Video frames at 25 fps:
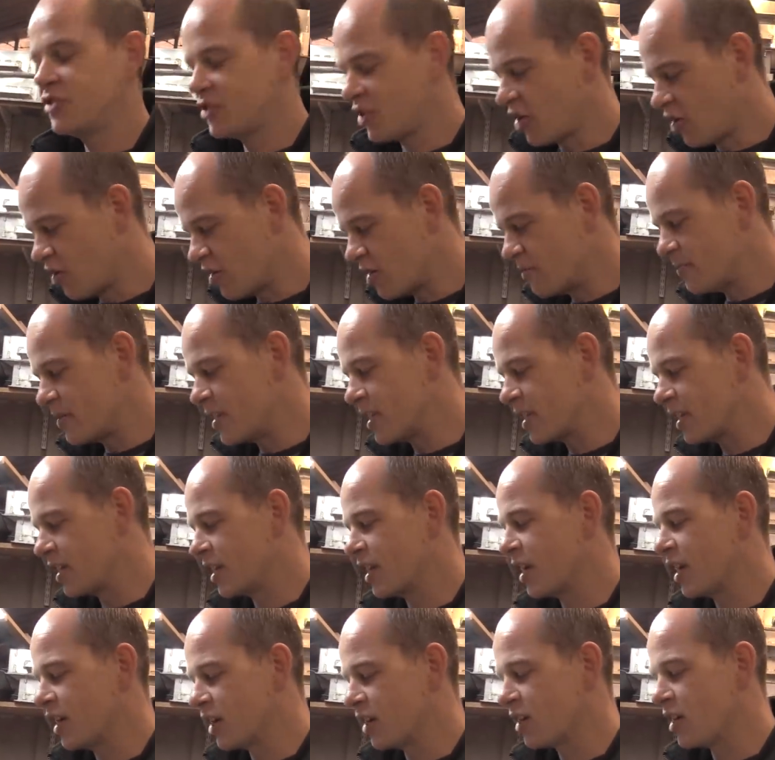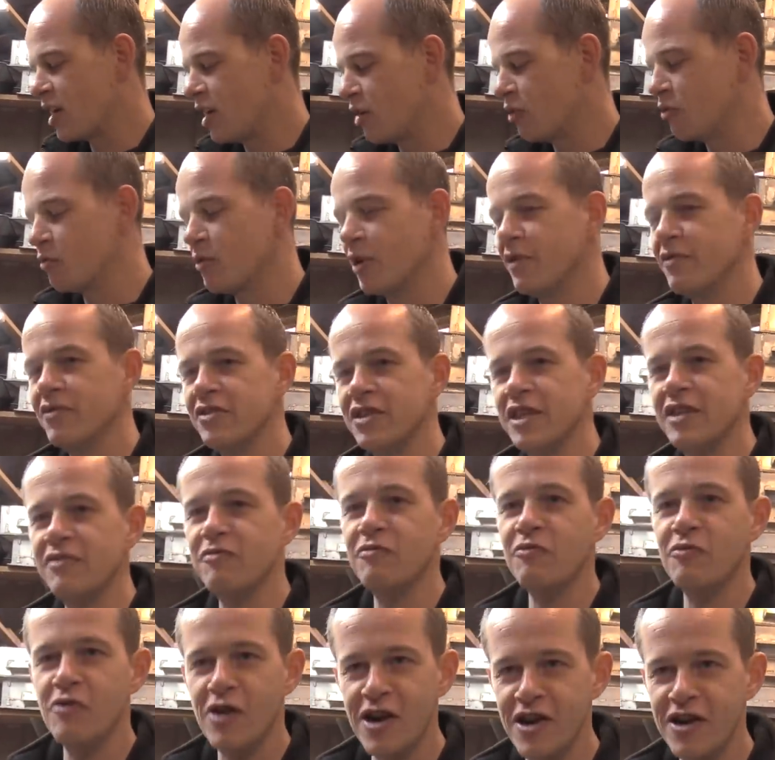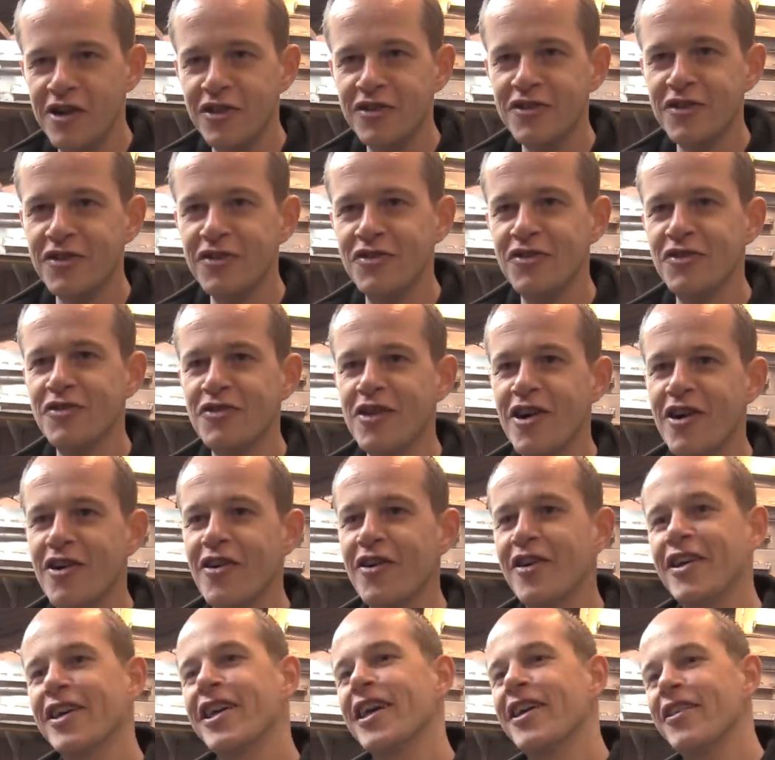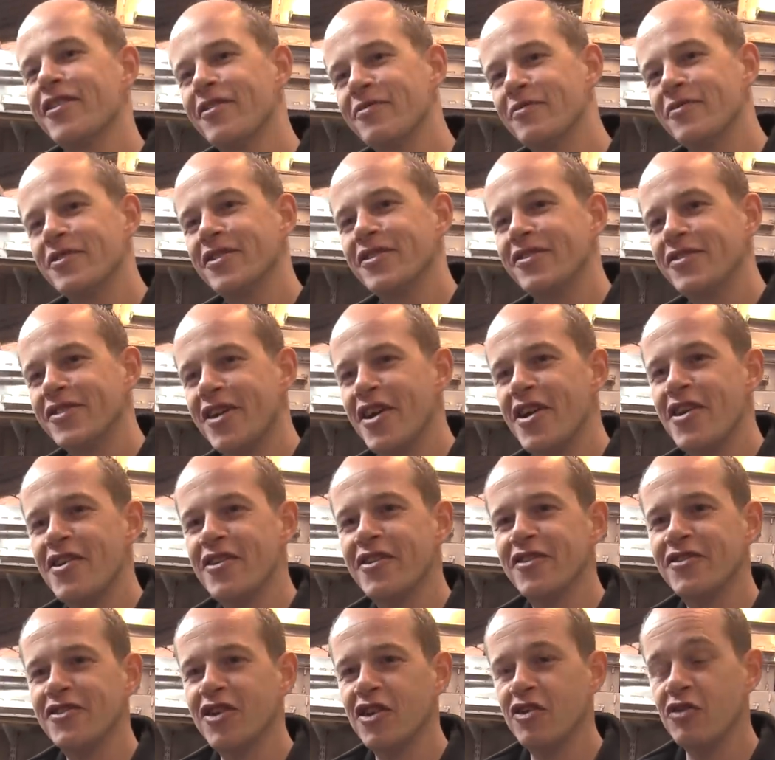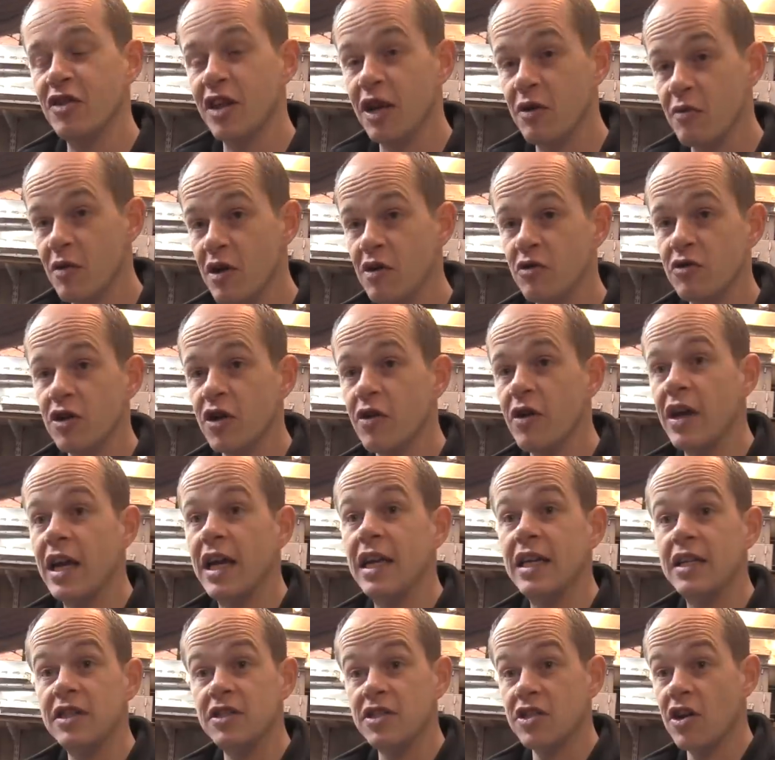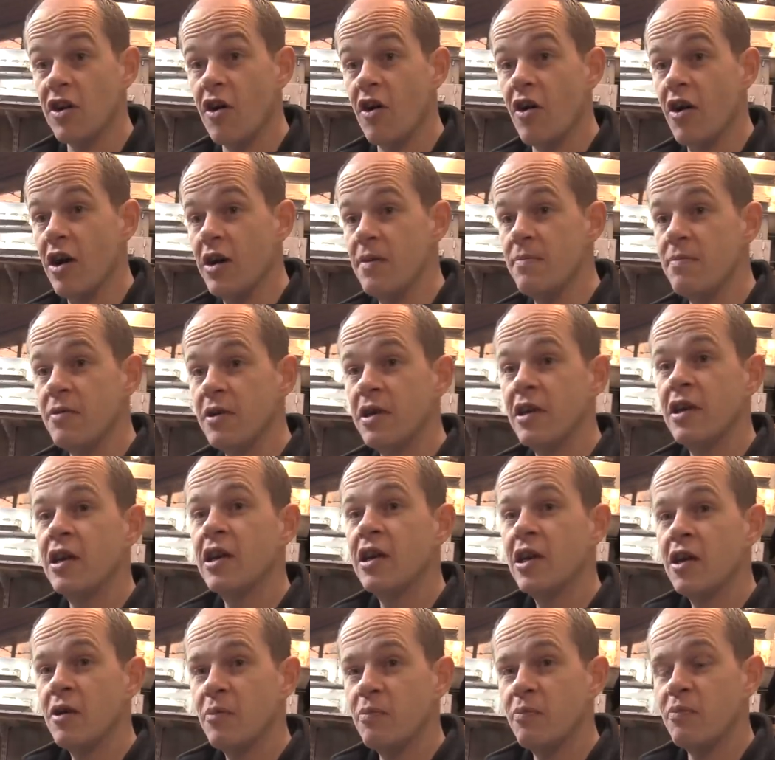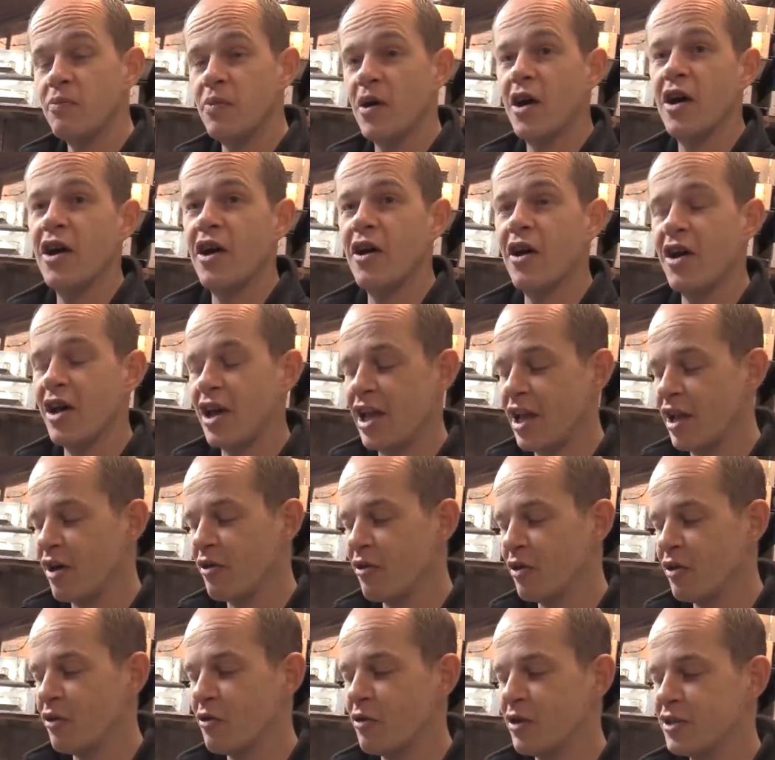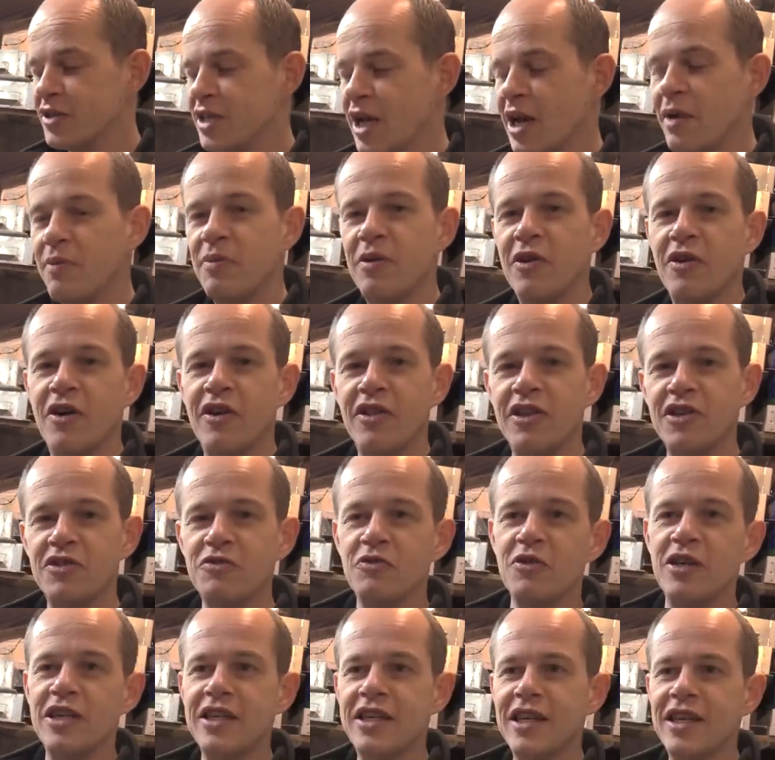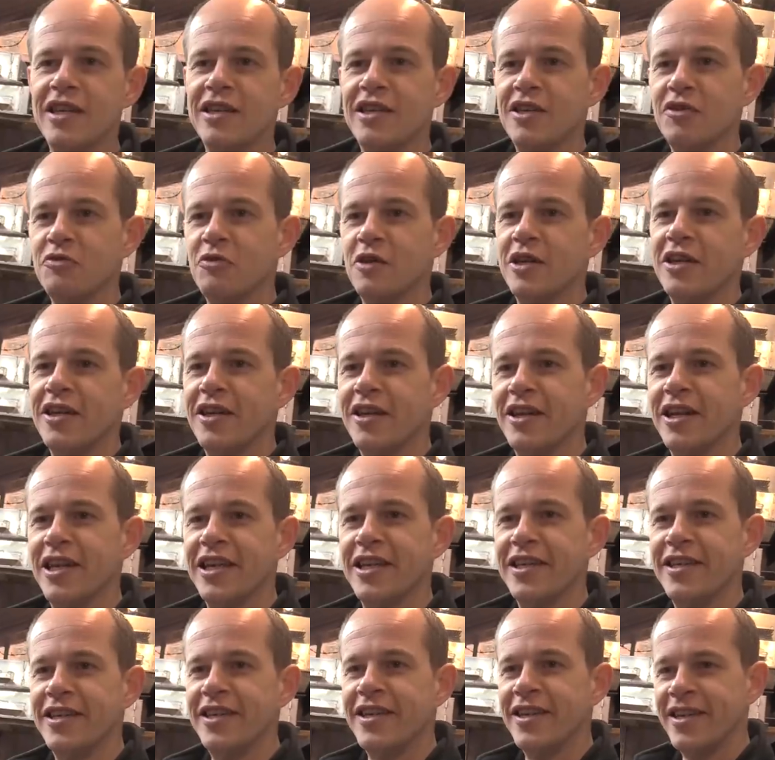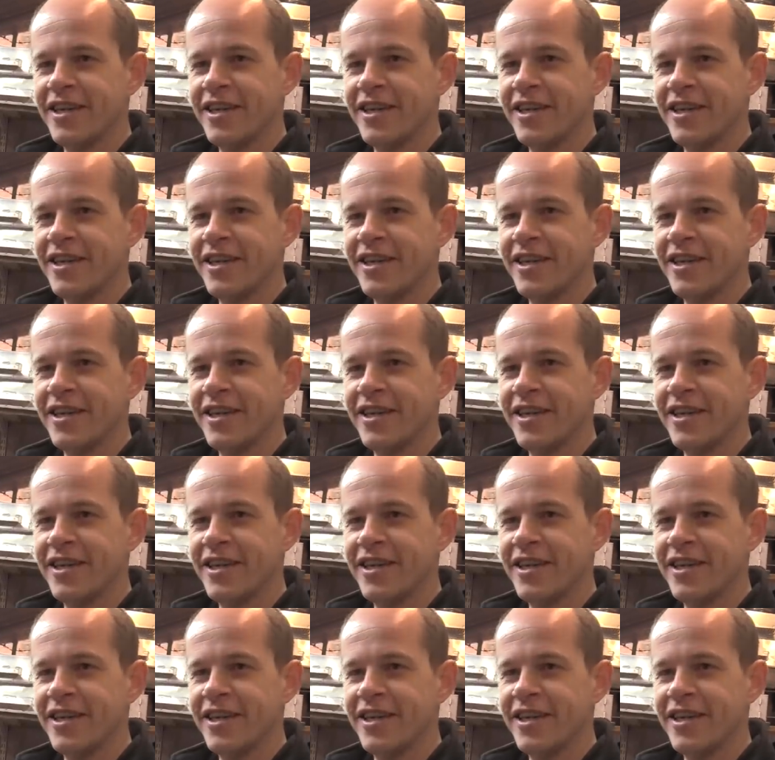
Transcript: Timing, and cold weather's even worse because you can't get them to turn, so they oh, will do it in time. Yeah. But it will always happen like this weekend is Winter League,